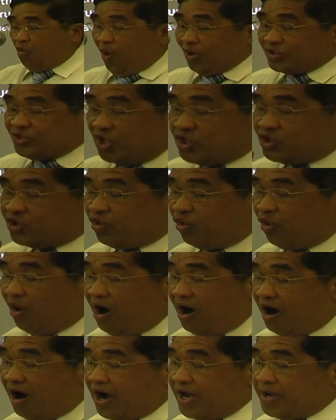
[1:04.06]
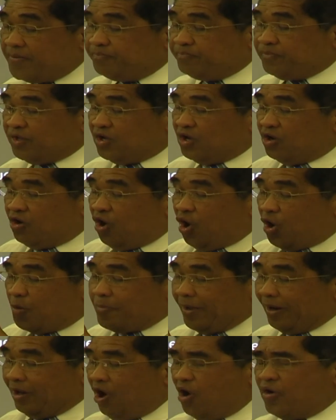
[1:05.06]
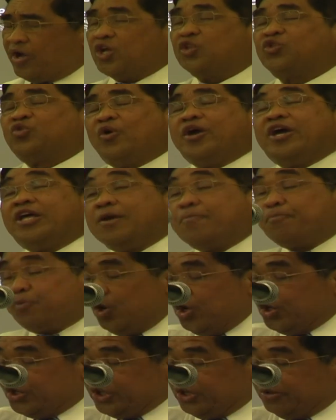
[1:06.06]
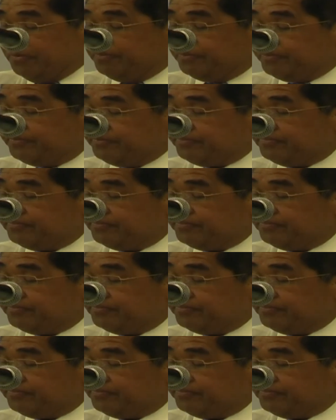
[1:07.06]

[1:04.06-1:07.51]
was ascribed or belonging to any person.